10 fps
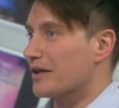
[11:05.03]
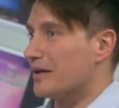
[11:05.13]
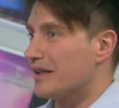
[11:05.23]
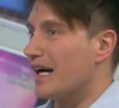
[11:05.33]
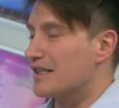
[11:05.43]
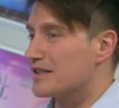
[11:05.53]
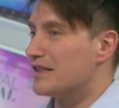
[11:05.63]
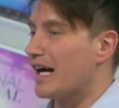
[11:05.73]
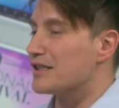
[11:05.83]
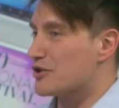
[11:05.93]
I mean,
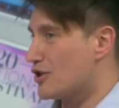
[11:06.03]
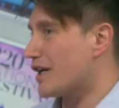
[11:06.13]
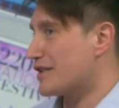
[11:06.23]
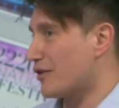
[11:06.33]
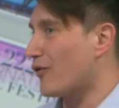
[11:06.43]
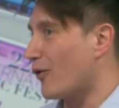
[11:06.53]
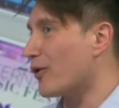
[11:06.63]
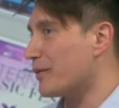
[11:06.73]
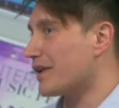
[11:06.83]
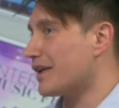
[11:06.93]
that's just a
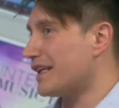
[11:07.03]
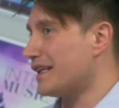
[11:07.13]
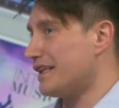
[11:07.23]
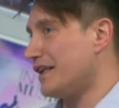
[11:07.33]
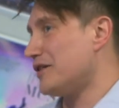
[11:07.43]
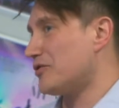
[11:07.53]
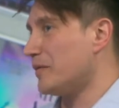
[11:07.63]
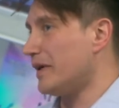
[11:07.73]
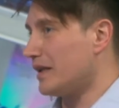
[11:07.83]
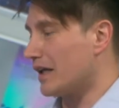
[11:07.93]
formula that it needs to
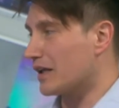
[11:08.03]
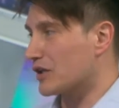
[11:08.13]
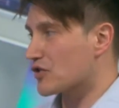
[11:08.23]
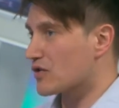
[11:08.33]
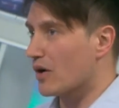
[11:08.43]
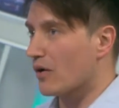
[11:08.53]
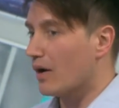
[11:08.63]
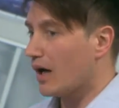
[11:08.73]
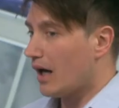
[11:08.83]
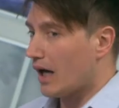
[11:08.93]
be in English. So
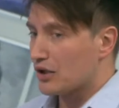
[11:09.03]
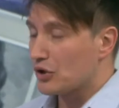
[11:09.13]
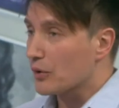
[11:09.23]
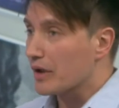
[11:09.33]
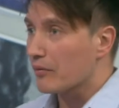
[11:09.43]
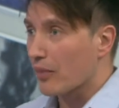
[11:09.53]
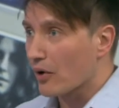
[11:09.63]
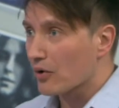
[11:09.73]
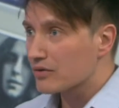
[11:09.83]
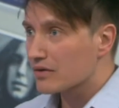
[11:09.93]
doing
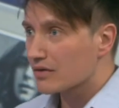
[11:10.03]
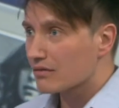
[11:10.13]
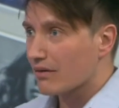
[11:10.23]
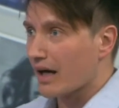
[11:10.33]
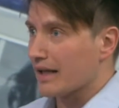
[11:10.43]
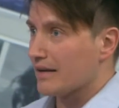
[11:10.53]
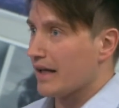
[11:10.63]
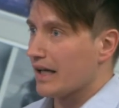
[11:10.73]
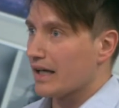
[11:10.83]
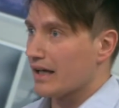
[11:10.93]
both, I
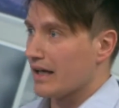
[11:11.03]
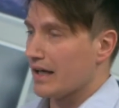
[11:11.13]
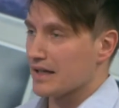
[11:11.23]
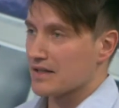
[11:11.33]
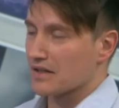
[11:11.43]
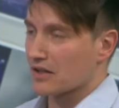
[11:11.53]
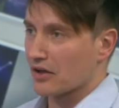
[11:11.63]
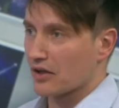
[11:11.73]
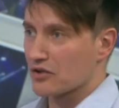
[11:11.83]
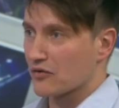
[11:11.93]
think it's
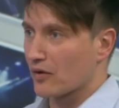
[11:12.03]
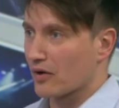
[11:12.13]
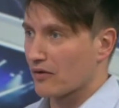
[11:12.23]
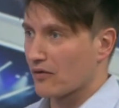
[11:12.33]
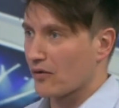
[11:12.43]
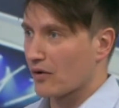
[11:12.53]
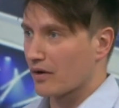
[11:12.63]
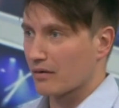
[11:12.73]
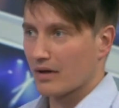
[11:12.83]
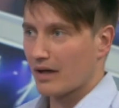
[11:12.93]
encouraged
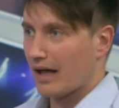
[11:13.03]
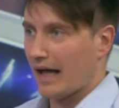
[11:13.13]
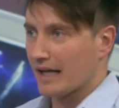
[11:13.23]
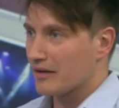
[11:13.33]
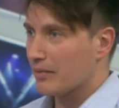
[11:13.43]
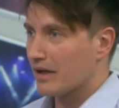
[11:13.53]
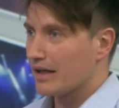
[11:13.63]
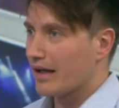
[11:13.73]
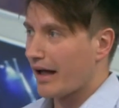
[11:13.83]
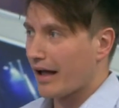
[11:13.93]
for
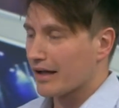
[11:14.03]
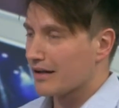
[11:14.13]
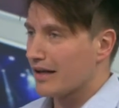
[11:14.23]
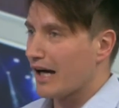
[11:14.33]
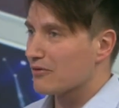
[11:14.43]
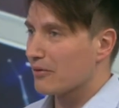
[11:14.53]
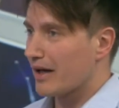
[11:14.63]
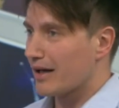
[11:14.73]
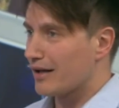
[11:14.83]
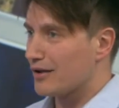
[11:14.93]
anybody, and that
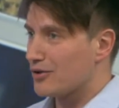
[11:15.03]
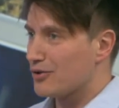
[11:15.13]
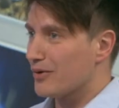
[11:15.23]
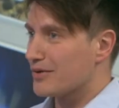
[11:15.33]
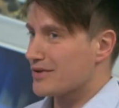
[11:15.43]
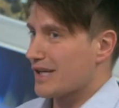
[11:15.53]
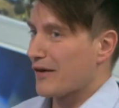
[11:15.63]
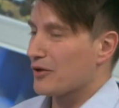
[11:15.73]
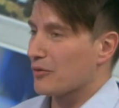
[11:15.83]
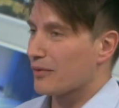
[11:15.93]
way you just
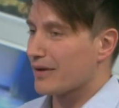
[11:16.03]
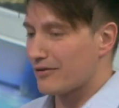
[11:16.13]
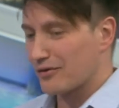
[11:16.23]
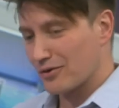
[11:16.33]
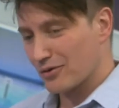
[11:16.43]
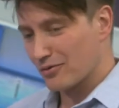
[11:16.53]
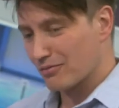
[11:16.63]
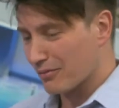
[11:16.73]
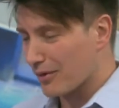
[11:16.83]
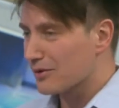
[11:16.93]
have if you do
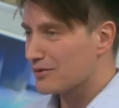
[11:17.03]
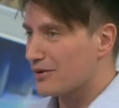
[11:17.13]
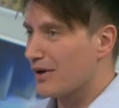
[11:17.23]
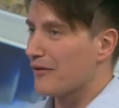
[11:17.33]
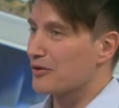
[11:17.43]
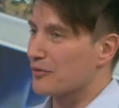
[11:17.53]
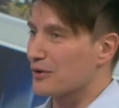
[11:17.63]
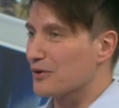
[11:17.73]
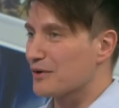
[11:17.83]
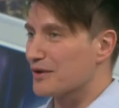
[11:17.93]
both, you have an
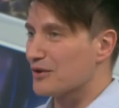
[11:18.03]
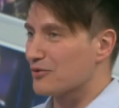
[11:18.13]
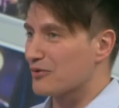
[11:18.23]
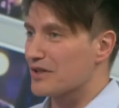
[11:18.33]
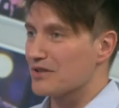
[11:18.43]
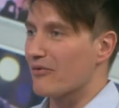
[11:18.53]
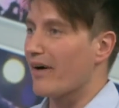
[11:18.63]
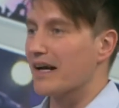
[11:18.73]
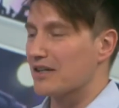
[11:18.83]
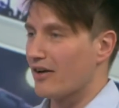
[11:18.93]
opportunity to reach the
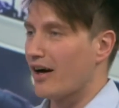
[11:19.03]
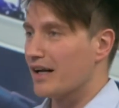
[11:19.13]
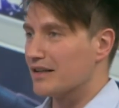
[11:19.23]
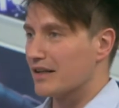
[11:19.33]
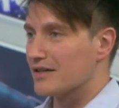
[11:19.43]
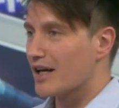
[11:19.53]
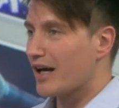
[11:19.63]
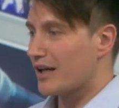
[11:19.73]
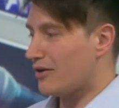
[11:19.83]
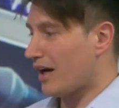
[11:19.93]
wider audience.
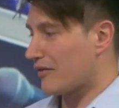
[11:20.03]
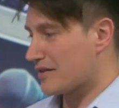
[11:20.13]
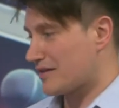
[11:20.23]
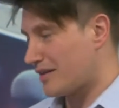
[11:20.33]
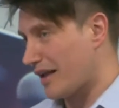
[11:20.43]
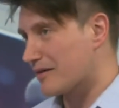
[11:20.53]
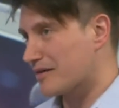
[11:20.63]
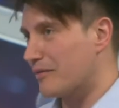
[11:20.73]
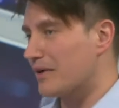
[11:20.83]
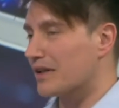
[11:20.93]
You have a
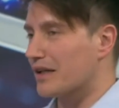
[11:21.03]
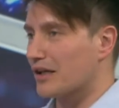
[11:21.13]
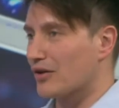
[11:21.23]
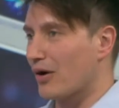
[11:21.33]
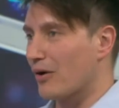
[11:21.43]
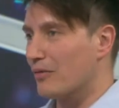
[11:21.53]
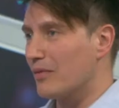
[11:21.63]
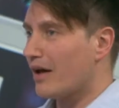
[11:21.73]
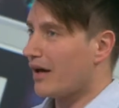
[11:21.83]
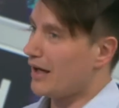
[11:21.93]
stability at home,
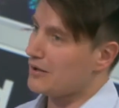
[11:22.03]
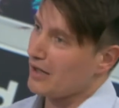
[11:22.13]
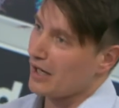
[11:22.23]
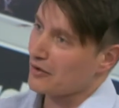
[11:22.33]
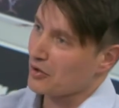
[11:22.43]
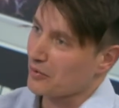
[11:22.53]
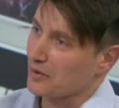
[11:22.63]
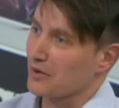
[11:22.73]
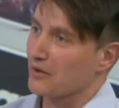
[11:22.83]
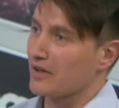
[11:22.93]
and you have an
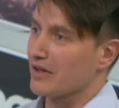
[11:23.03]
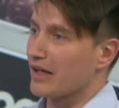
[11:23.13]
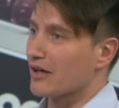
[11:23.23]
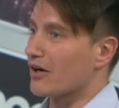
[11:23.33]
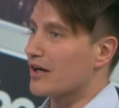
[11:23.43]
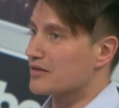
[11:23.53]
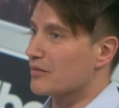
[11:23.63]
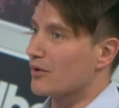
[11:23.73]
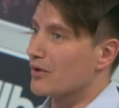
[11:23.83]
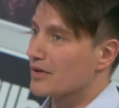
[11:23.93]
opportunity across the
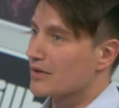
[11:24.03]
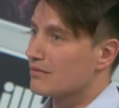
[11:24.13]
board.